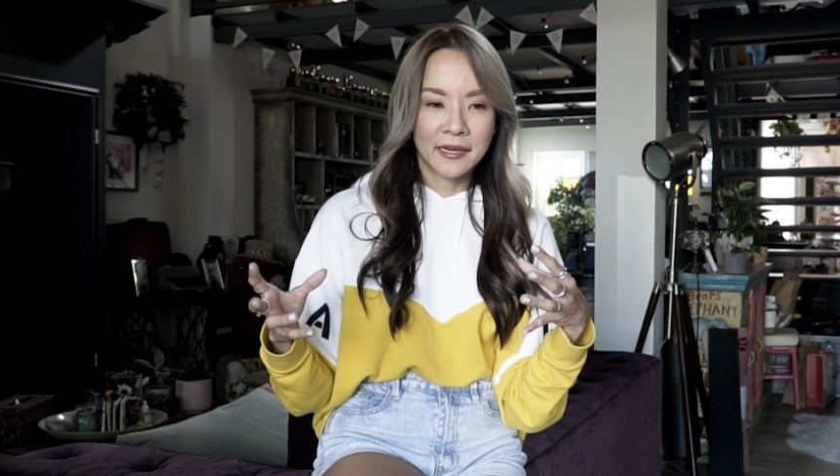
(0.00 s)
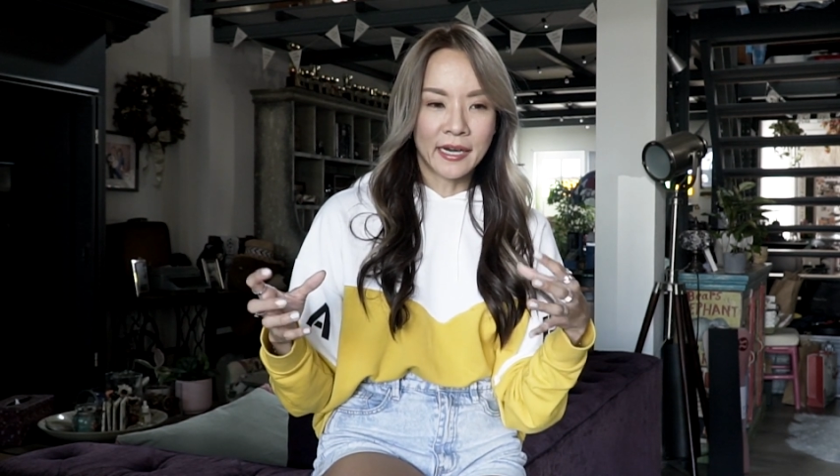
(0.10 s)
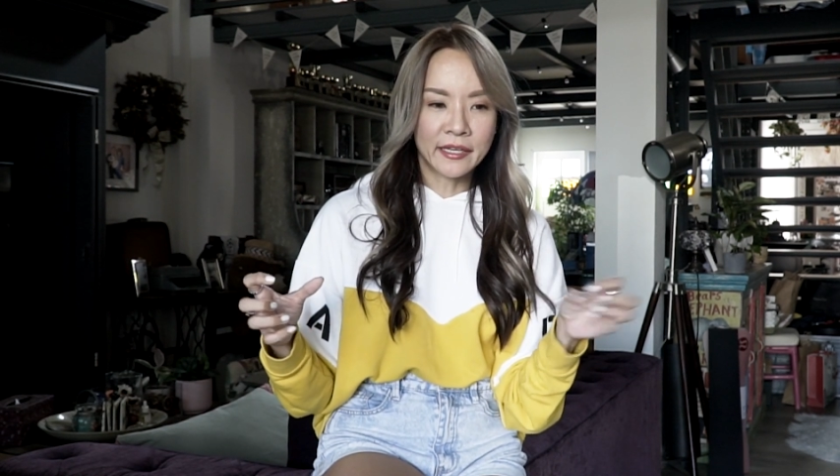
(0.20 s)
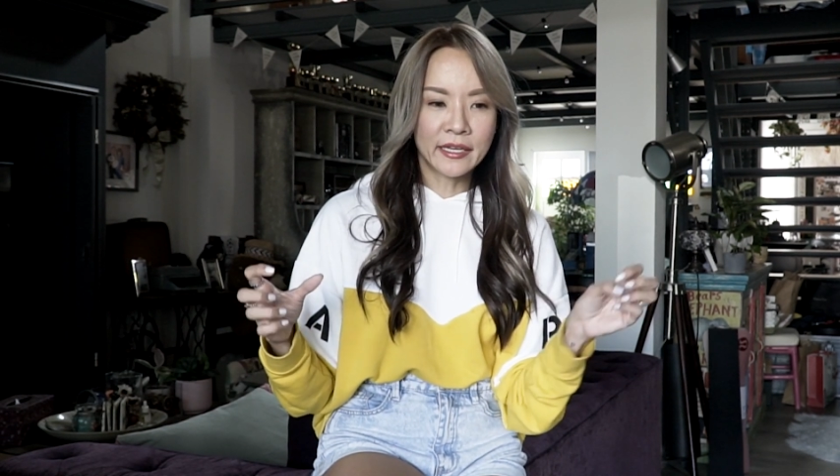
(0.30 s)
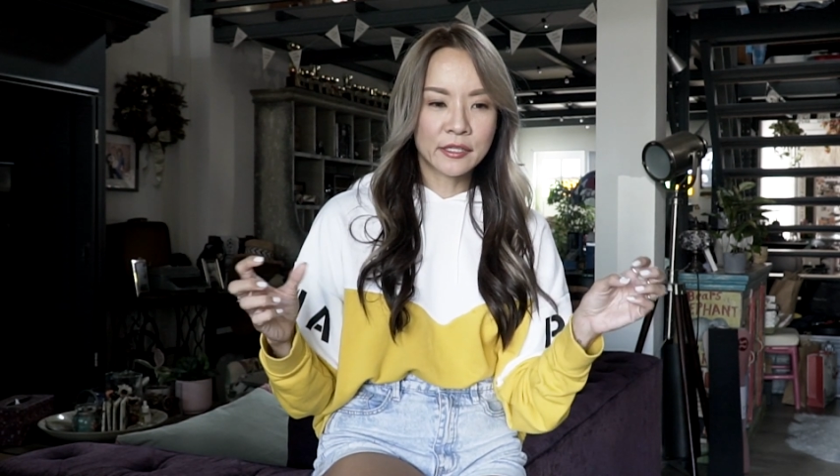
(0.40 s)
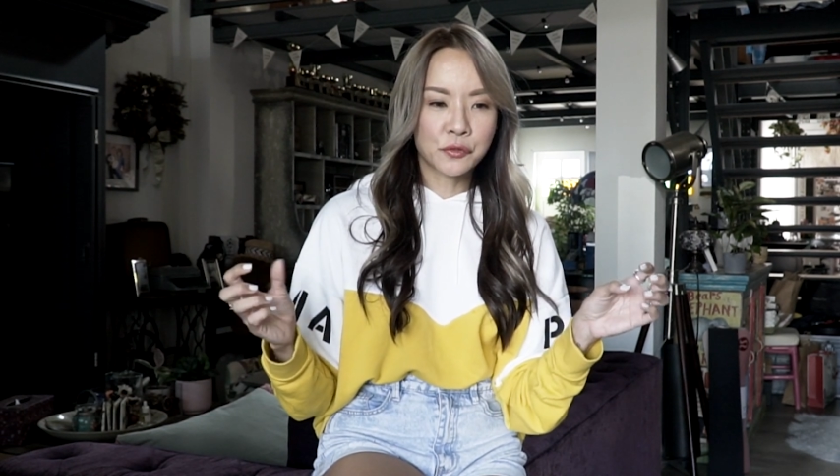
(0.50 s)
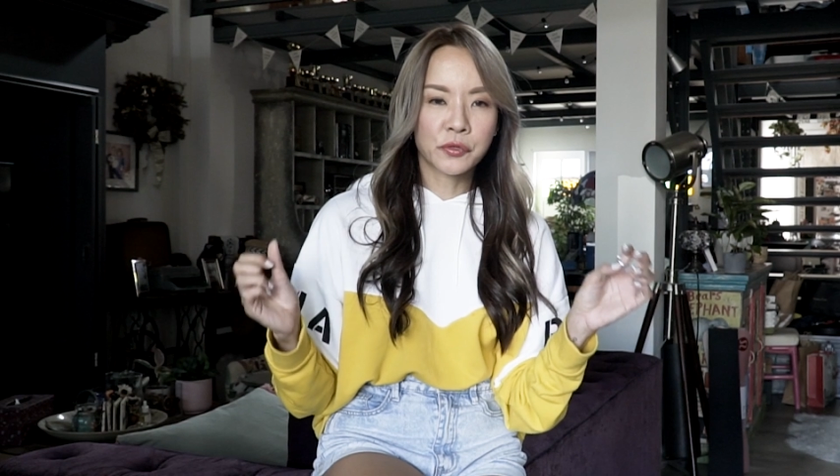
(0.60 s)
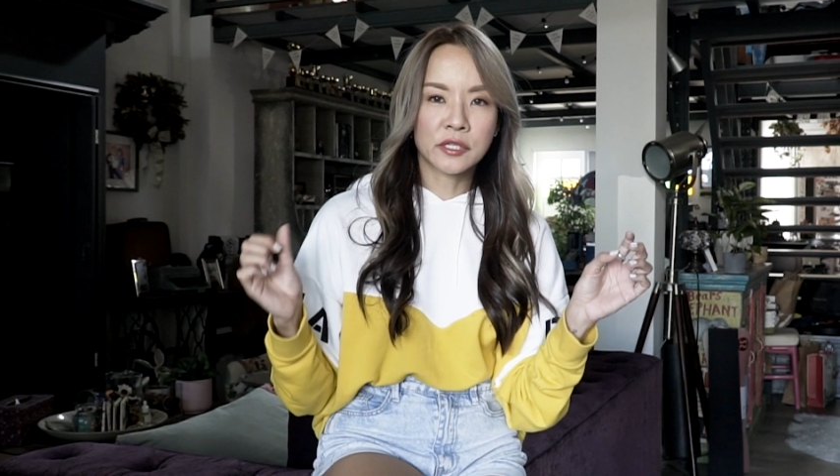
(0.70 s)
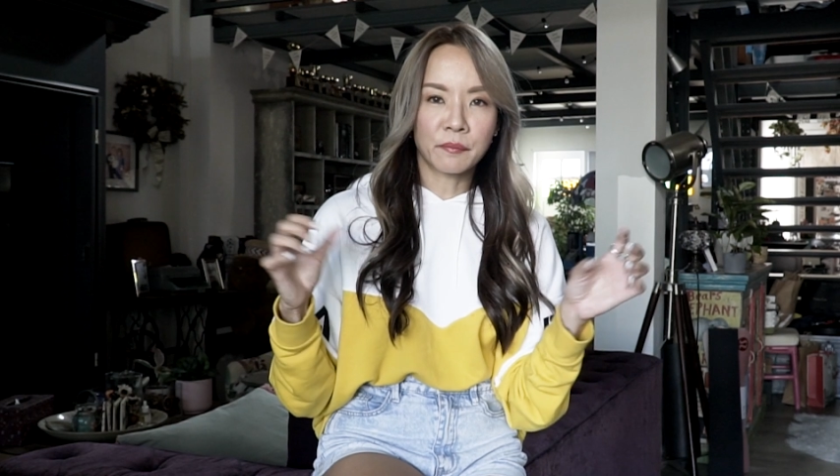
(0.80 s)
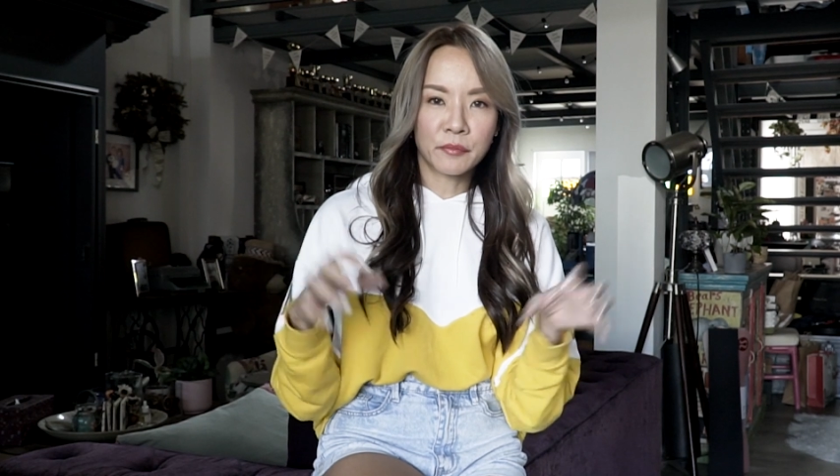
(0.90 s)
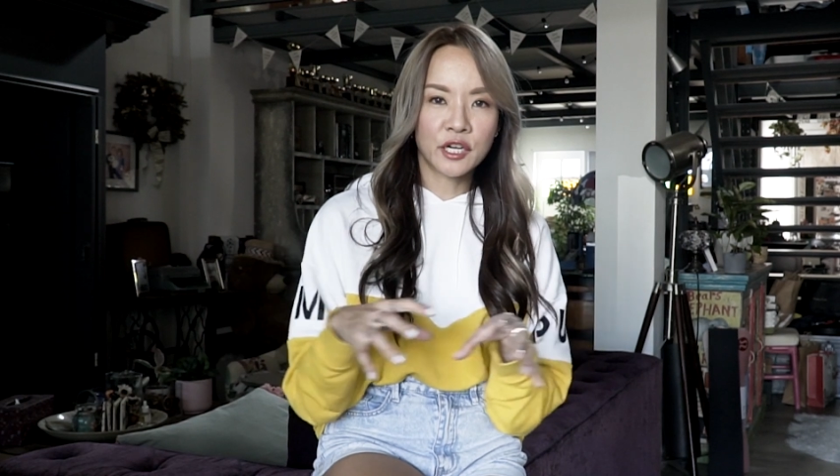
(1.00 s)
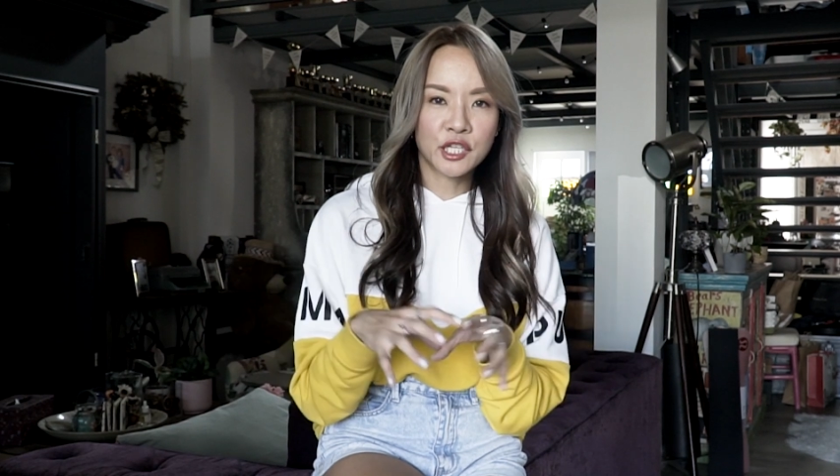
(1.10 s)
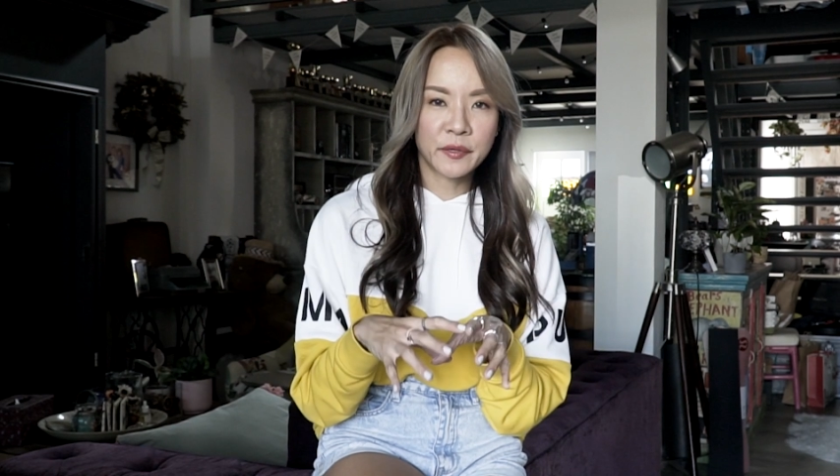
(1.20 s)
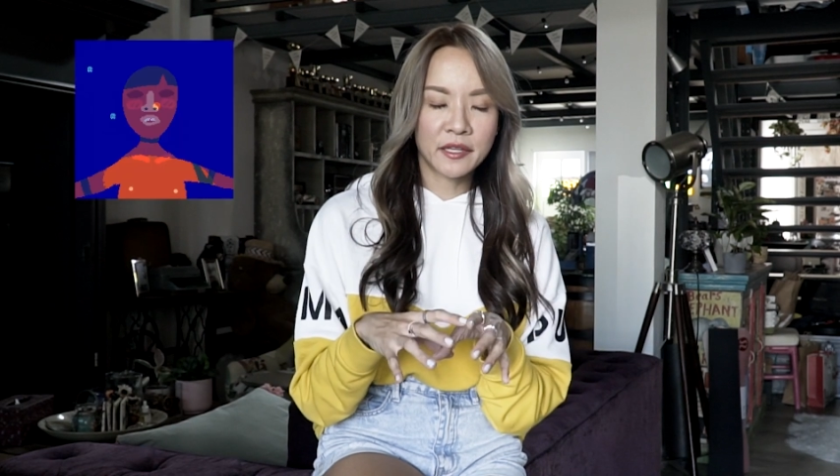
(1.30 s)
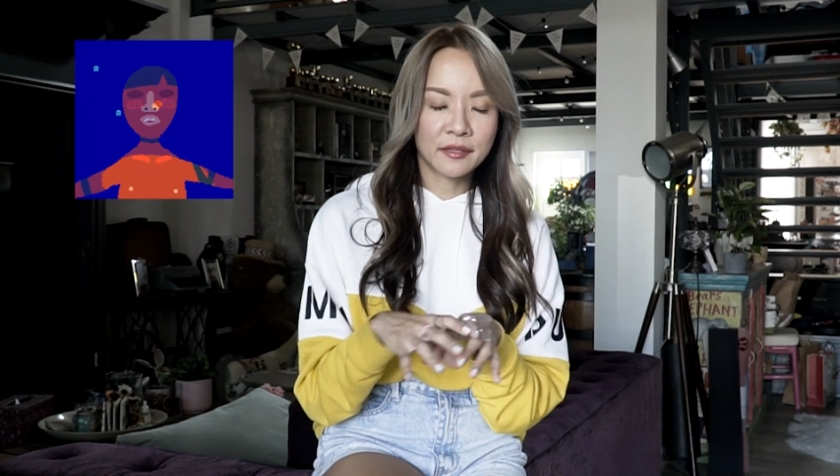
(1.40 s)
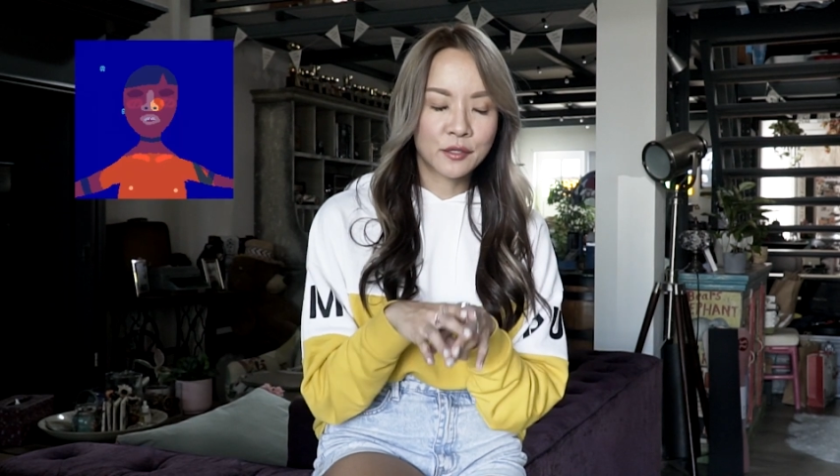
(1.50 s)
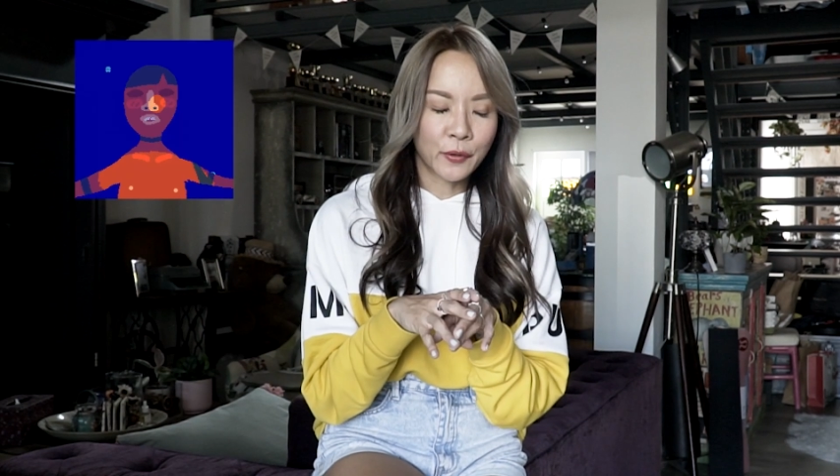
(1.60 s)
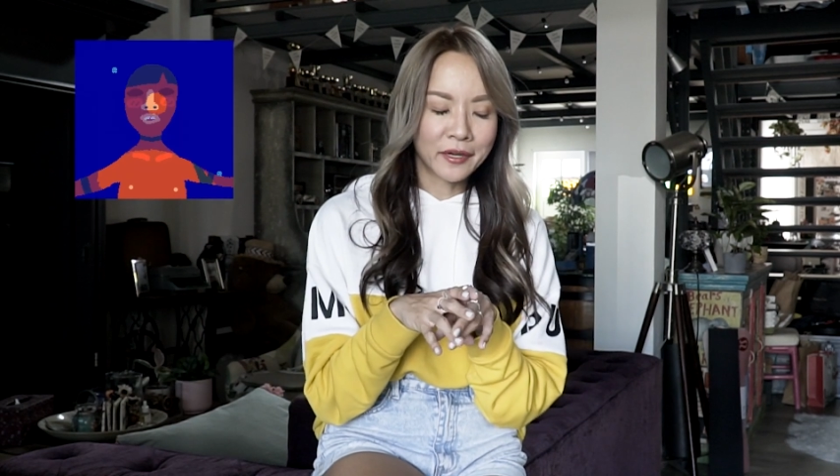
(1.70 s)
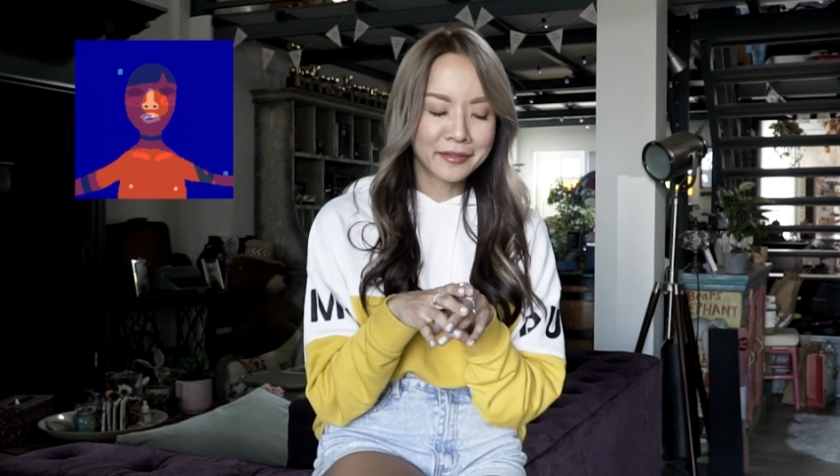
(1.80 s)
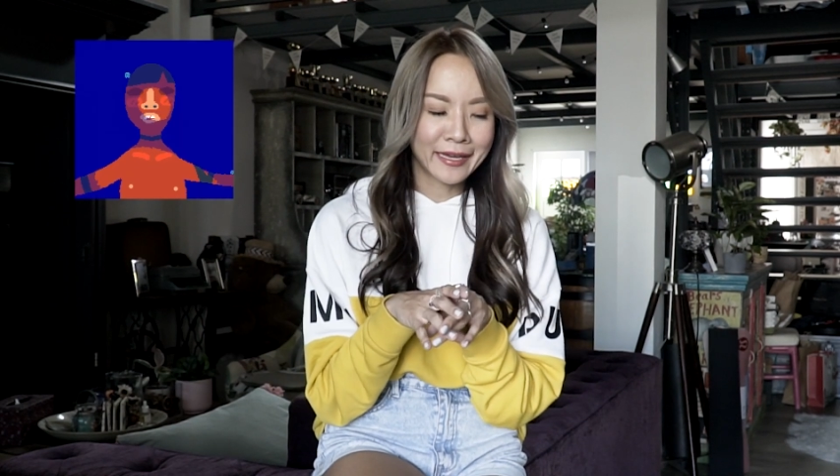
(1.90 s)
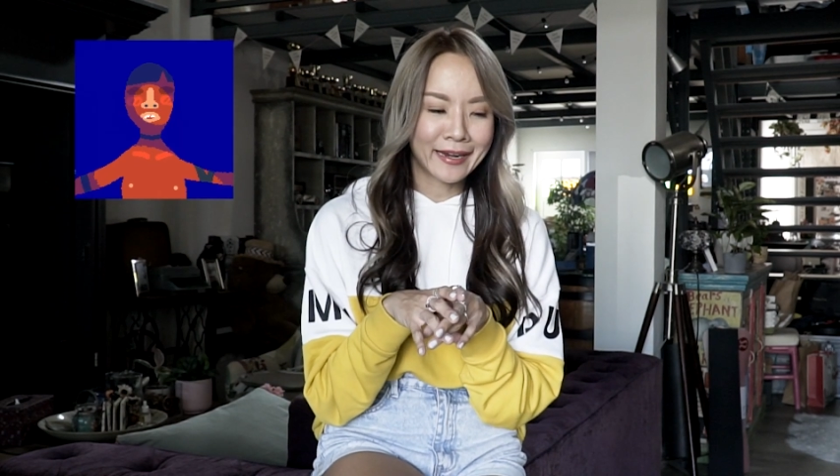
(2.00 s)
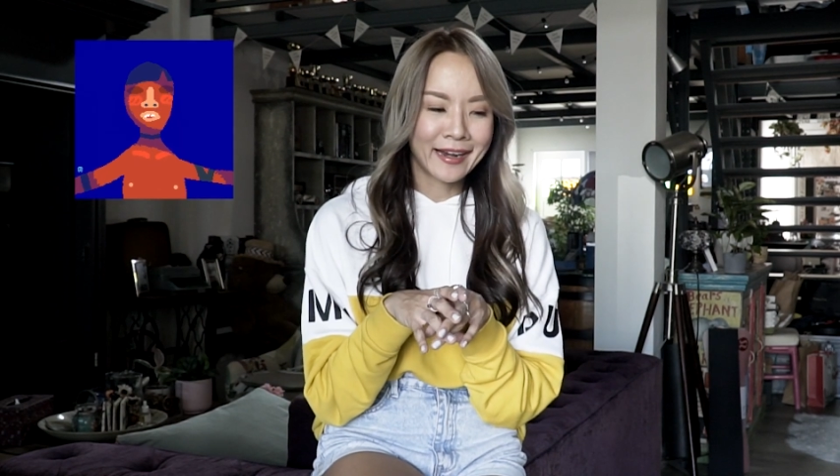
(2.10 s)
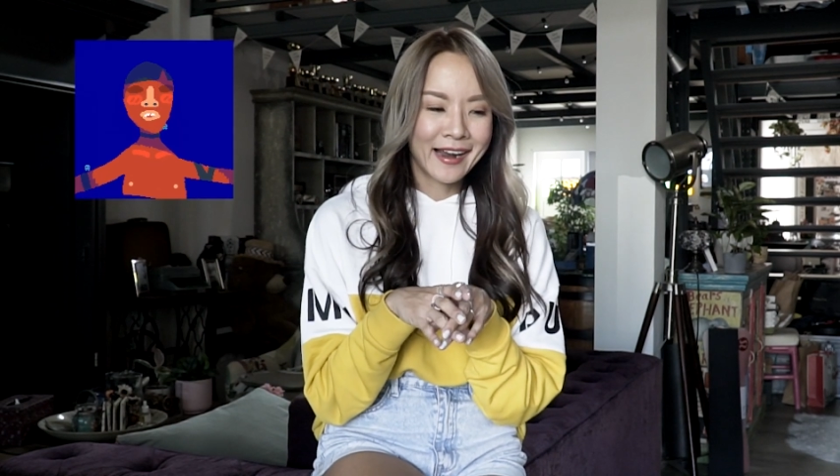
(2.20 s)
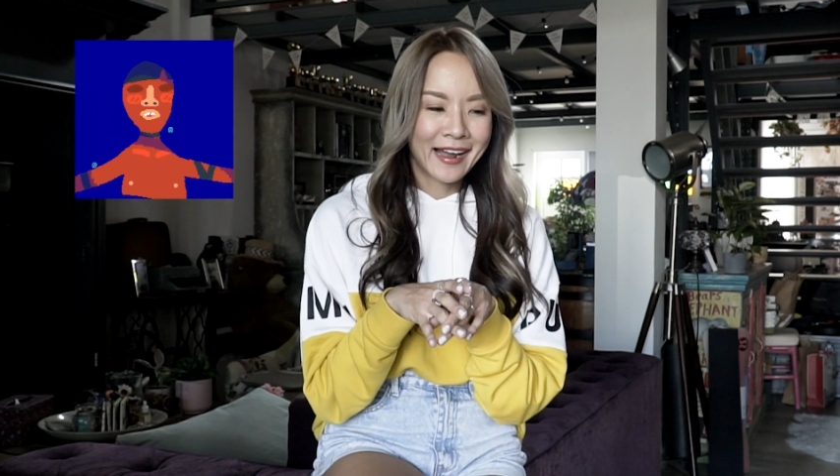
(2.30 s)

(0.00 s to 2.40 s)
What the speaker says: I think it so submerged me in this world that